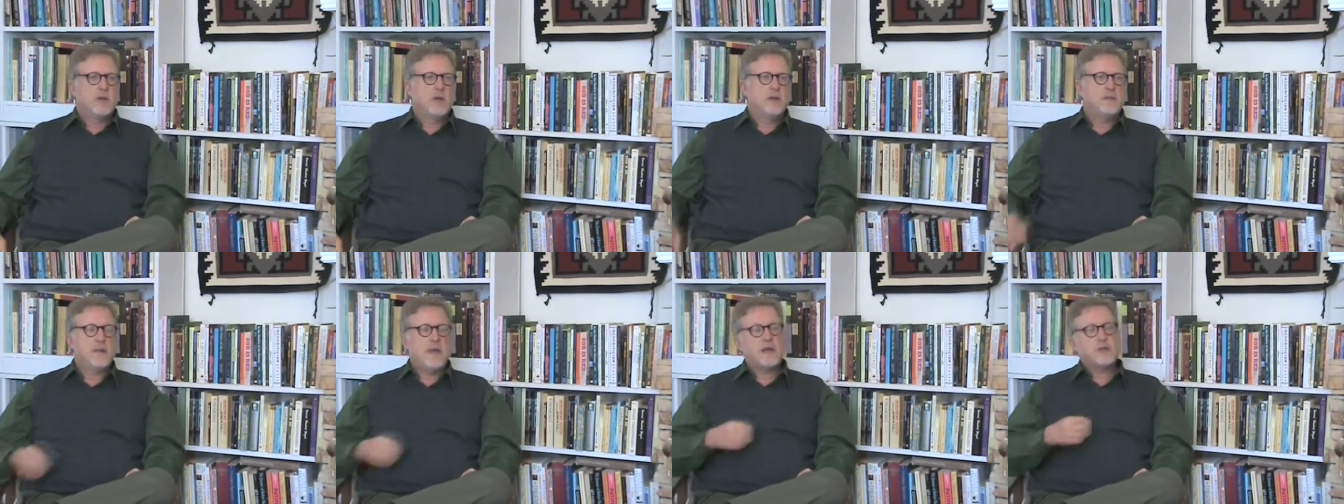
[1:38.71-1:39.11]

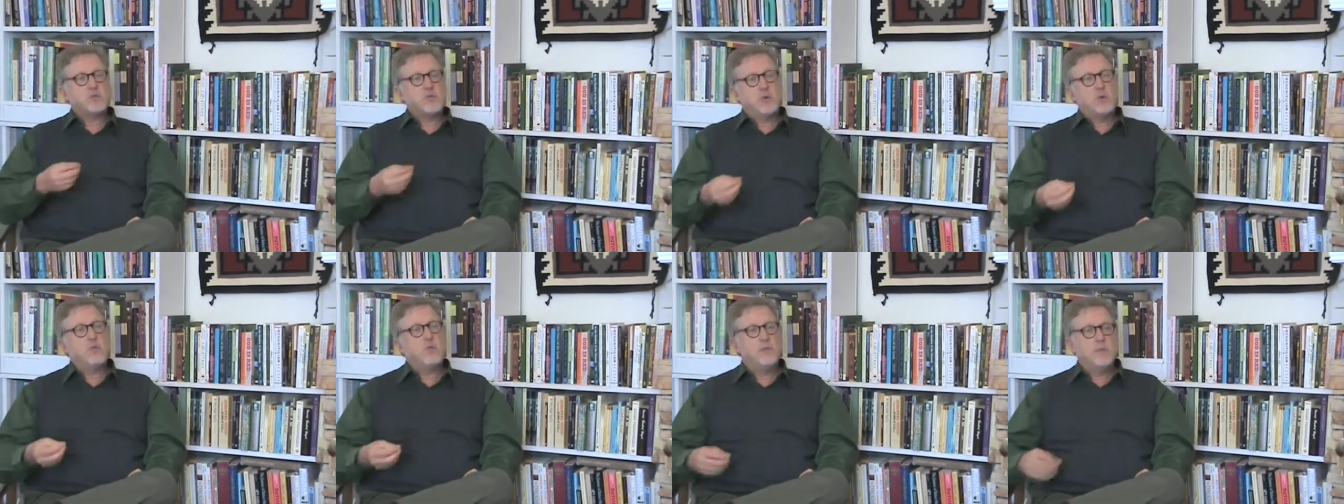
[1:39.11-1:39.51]
And
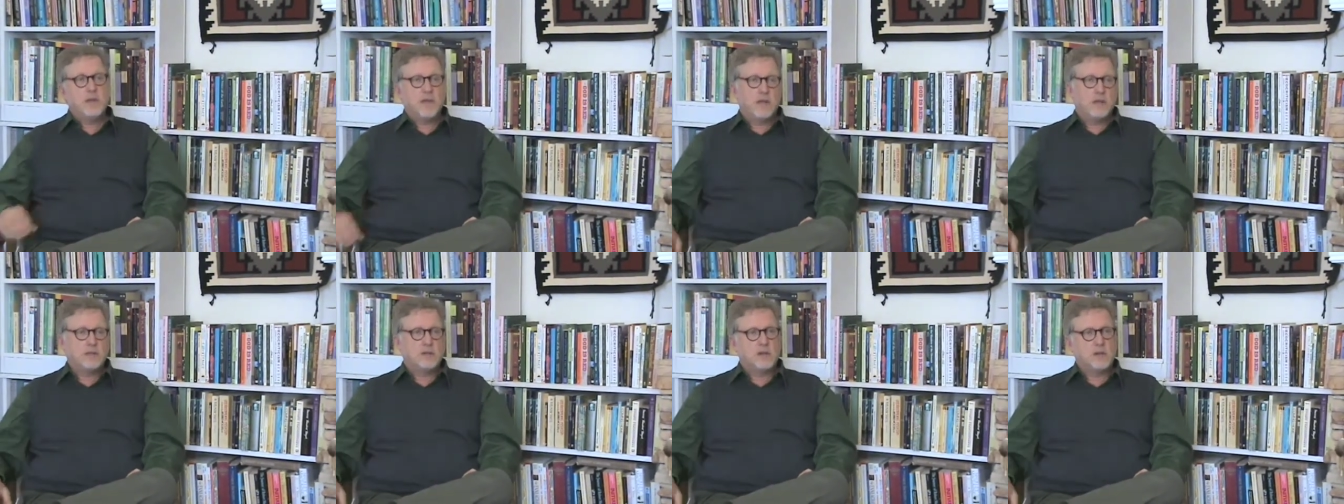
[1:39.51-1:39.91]
that's what we
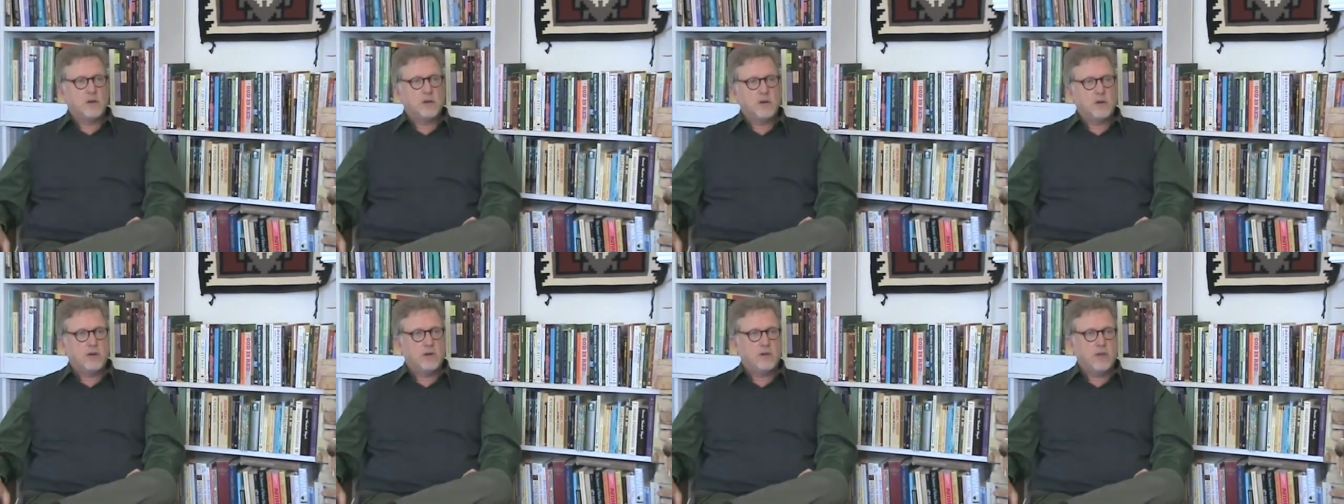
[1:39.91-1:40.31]
begin to
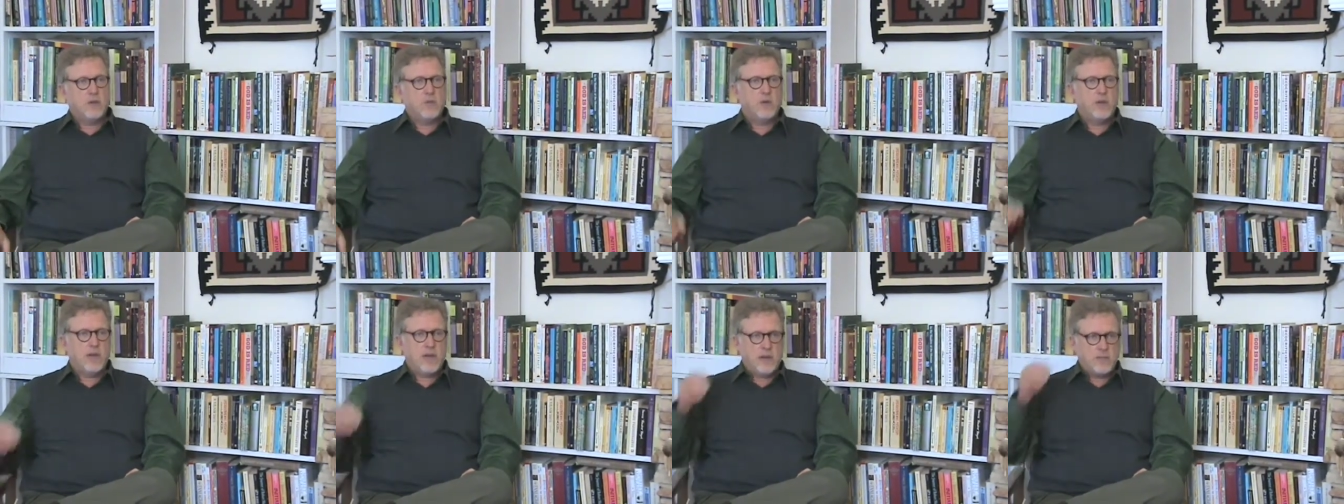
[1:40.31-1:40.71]
learn,
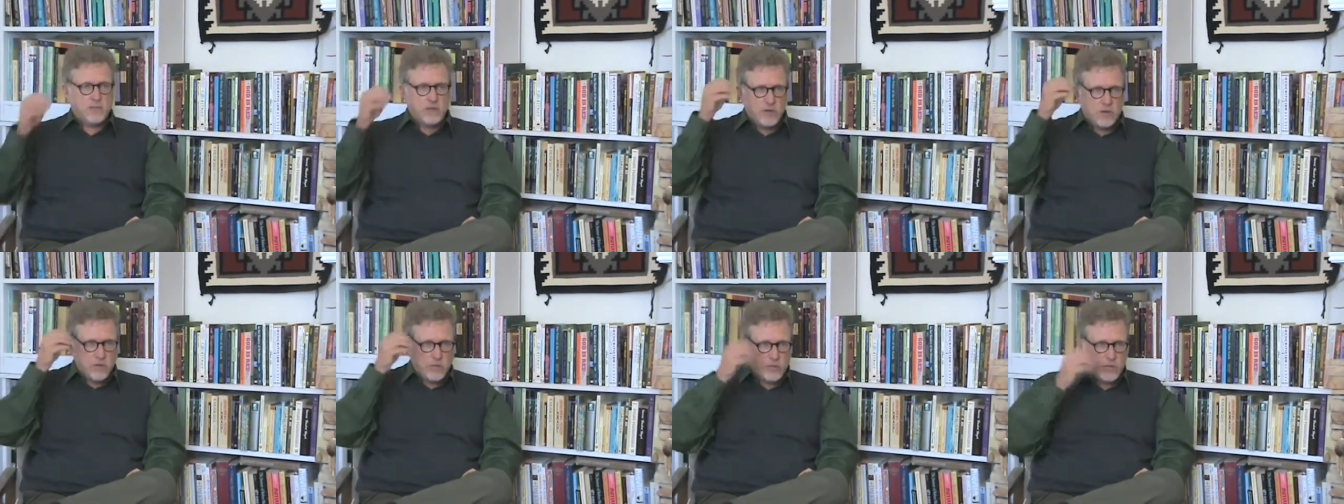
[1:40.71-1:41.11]
that we have
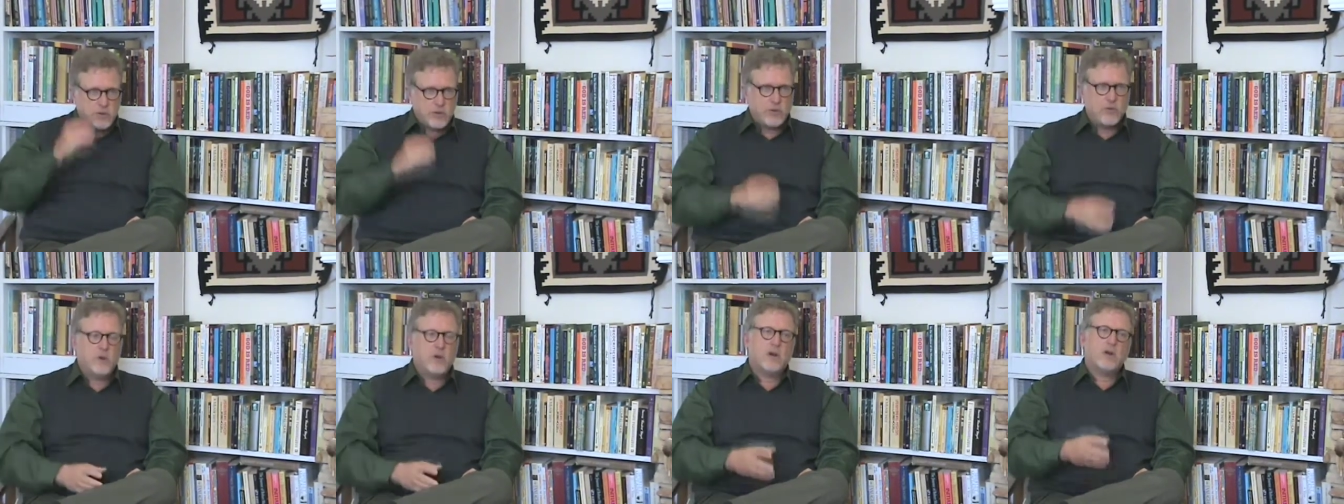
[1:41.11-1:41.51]
to go
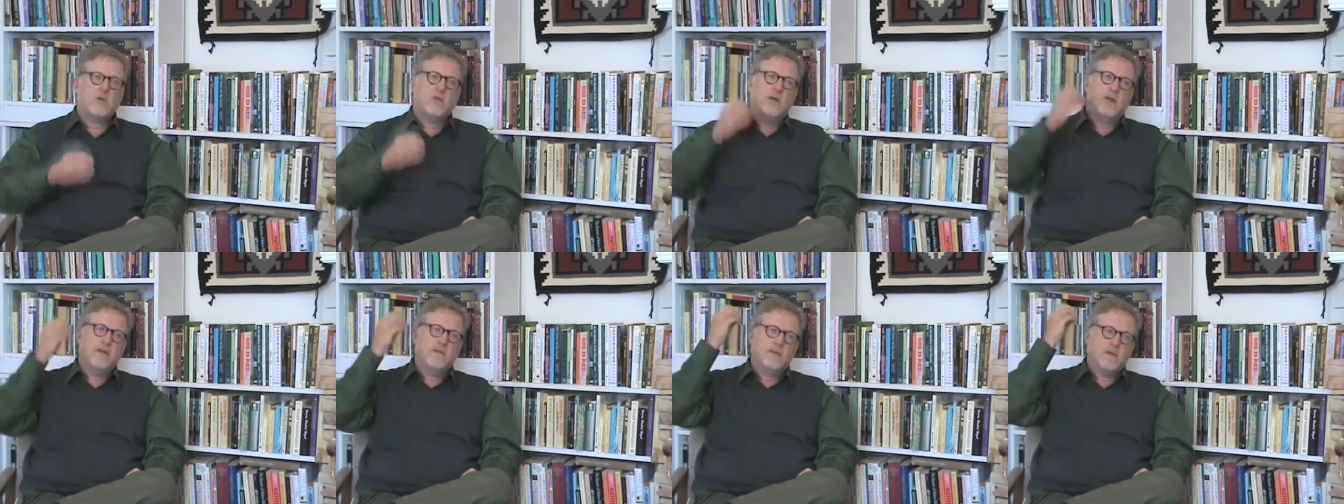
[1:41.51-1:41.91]
through our
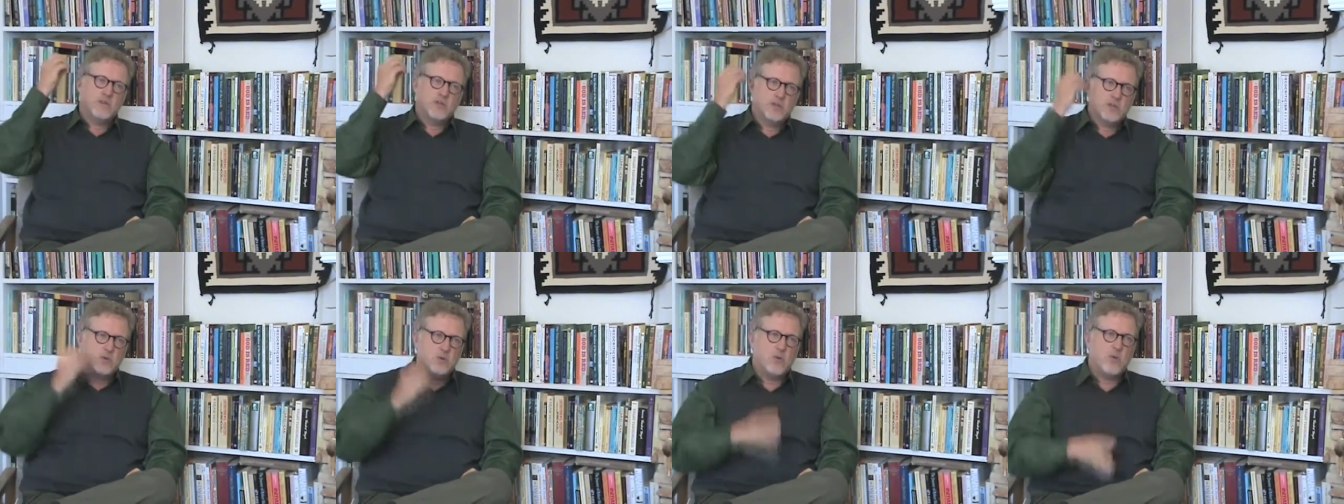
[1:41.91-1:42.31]

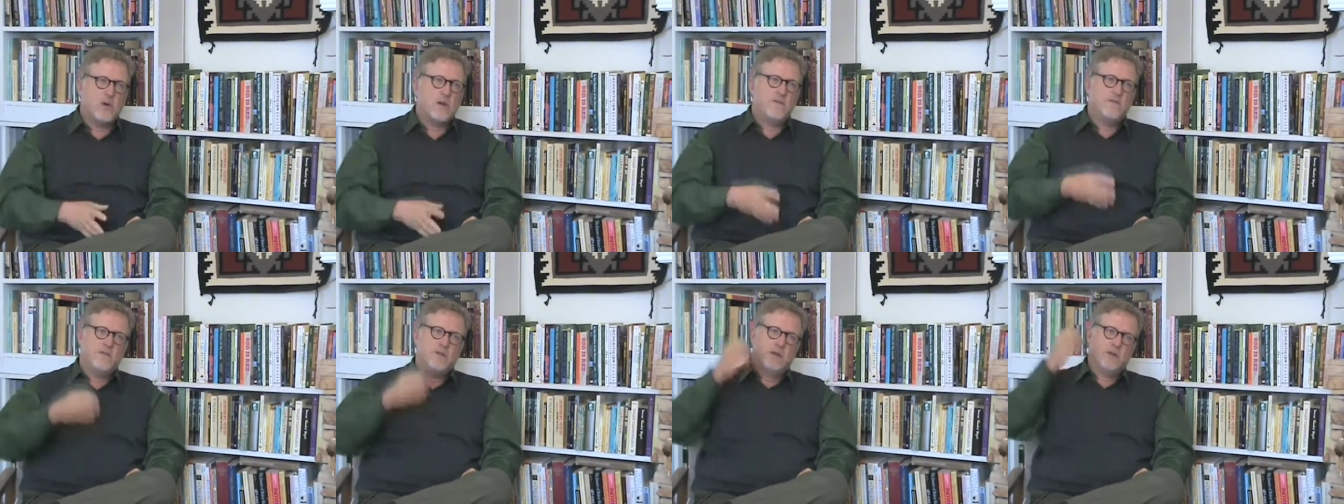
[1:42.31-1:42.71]
cravings, through
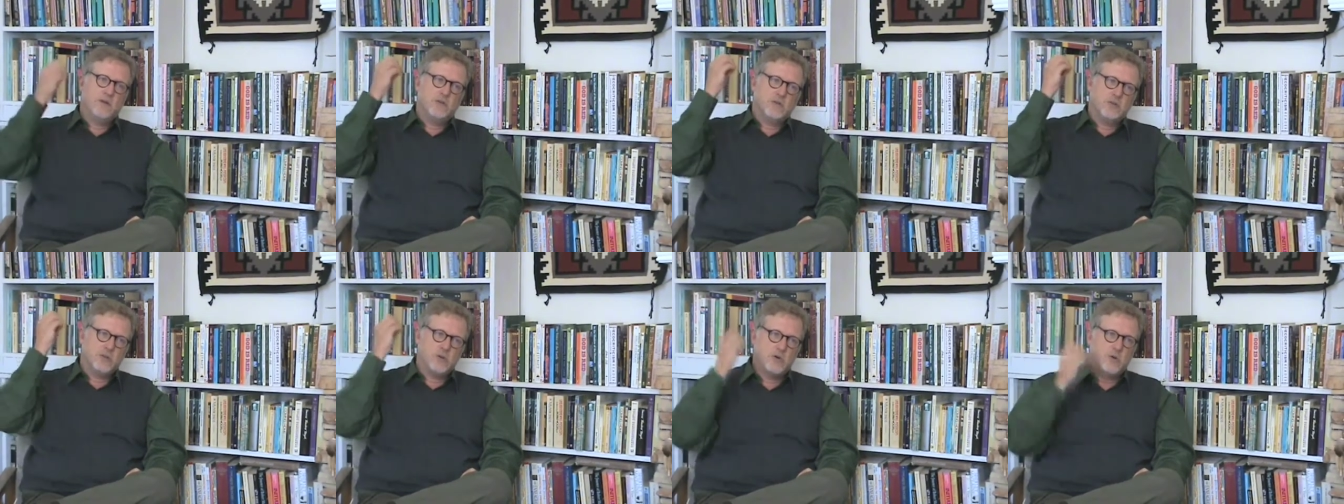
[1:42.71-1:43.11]
our
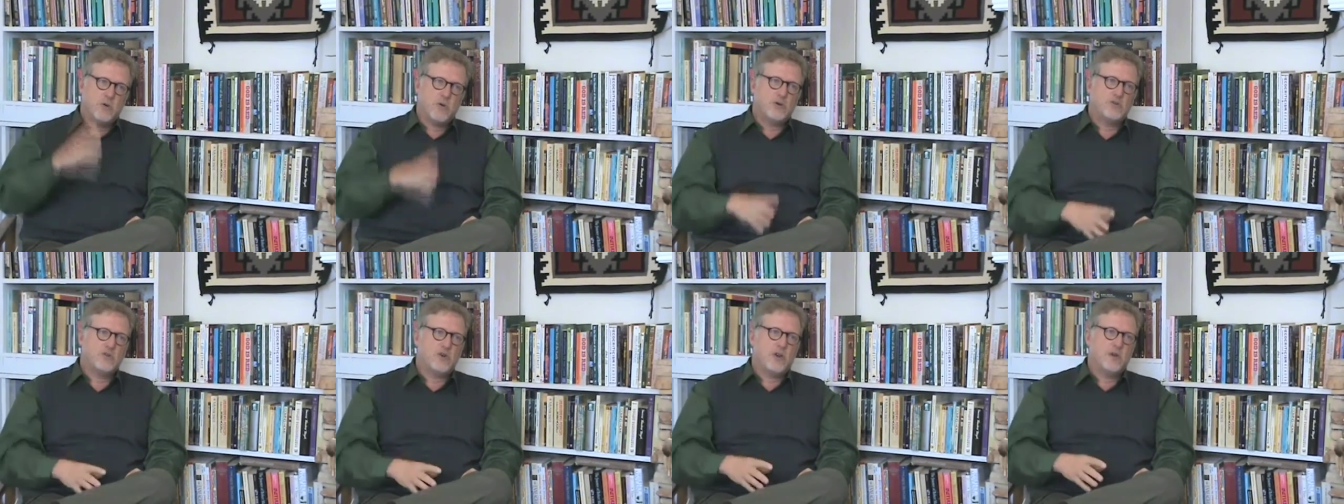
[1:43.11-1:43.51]
fears, through
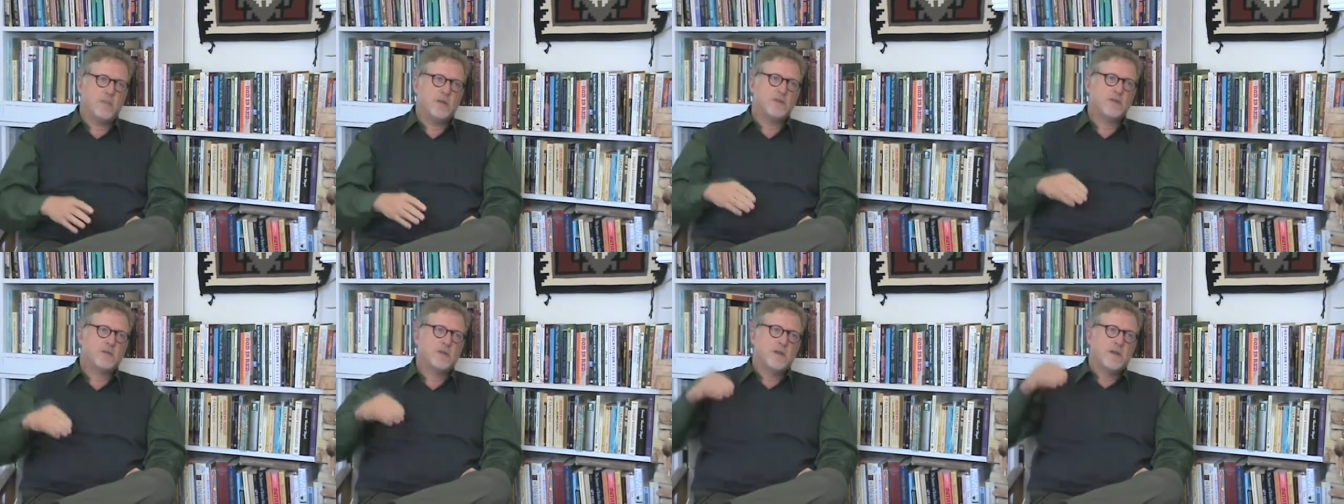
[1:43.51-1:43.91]
our
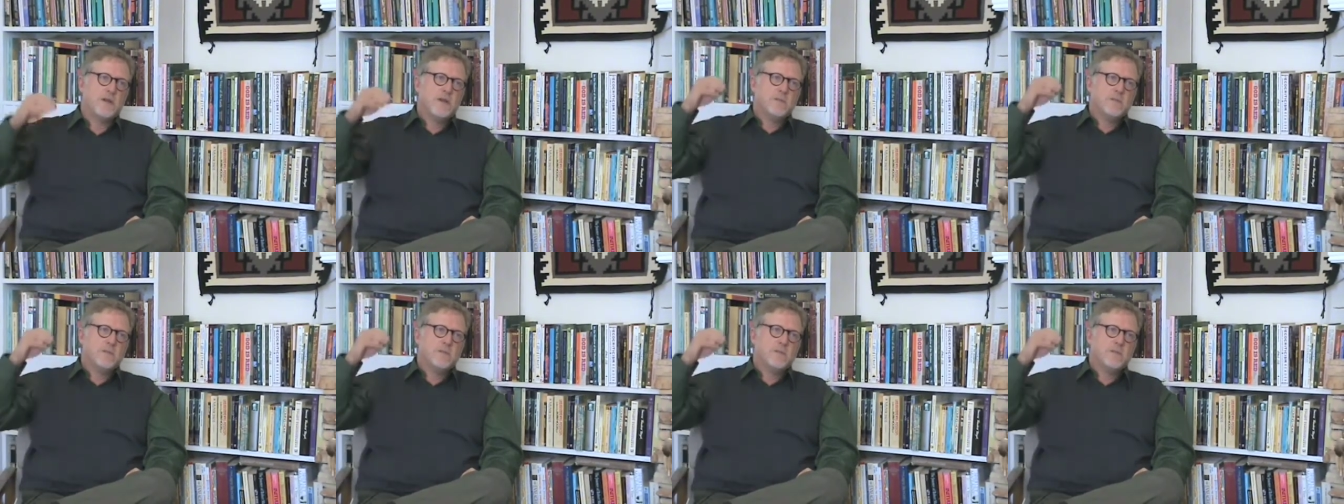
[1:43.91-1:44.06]
traumas.